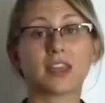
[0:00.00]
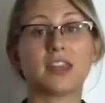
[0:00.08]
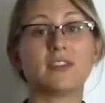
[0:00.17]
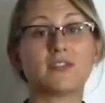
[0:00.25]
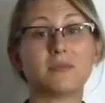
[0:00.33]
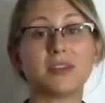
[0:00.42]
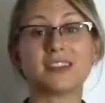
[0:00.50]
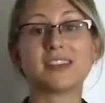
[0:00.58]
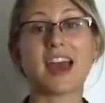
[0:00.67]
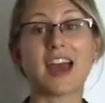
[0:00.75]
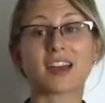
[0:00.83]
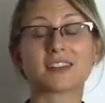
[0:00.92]
It can even be
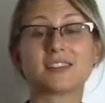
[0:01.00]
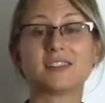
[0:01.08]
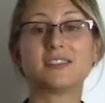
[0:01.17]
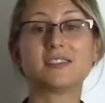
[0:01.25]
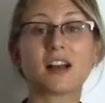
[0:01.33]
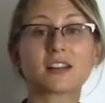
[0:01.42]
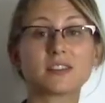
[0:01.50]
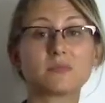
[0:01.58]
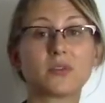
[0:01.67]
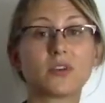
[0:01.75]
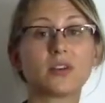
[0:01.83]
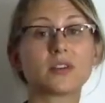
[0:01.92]
tax
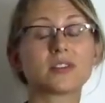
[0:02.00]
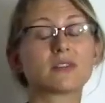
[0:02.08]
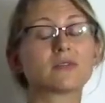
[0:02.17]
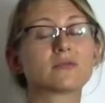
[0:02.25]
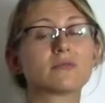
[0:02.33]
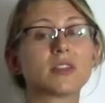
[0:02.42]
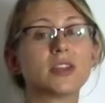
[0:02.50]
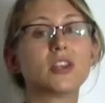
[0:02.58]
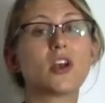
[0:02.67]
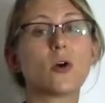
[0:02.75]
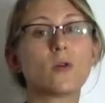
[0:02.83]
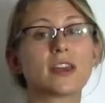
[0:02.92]
deductible. So there's really
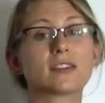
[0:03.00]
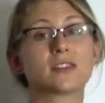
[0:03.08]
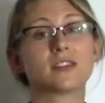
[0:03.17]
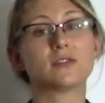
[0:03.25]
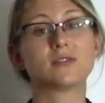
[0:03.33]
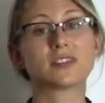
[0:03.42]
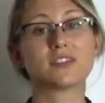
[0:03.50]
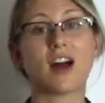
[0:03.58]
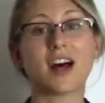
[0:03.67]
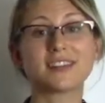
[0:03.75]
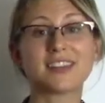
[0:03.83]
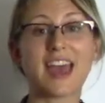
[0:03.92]
no excuse
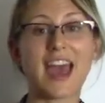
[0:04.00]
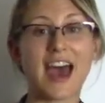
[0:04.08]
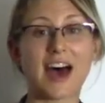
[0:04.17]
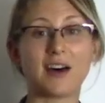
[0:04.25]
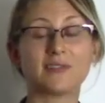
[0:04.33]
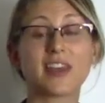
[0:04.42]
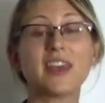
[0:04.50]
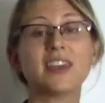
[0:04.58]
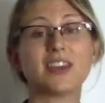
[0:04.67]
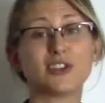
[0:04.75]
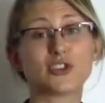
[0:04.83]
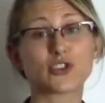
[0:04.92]
not to have
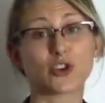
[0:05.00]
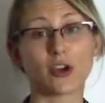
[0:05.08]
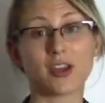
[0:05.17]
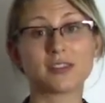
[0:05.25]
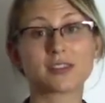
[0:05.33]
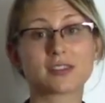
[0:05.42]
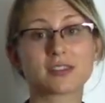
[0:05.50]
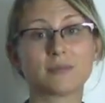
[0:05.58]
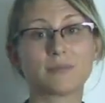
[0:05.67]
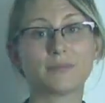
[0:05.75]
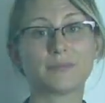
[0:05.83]
insurance.